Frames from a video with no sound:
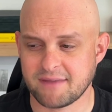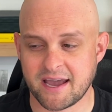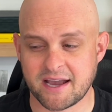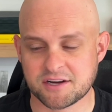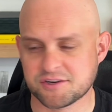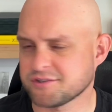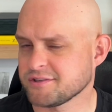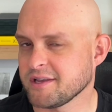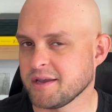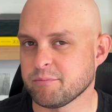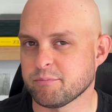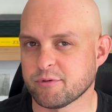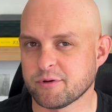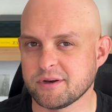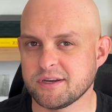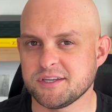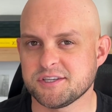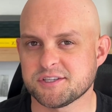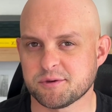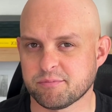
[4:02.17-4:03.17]
actually I'm
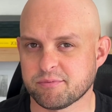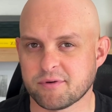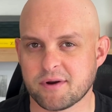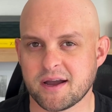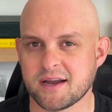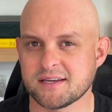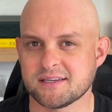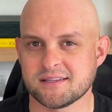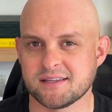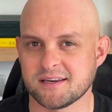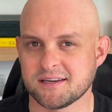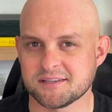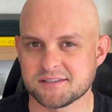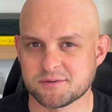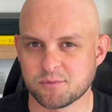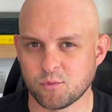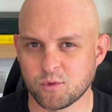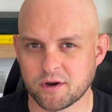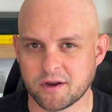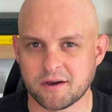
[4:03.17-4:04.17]
pretty surprised that
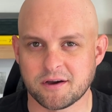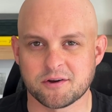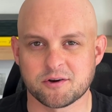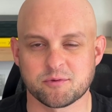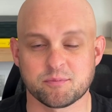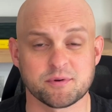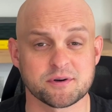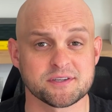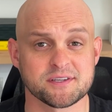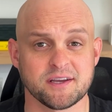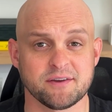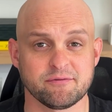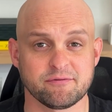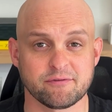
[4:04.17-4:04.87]
it's 100%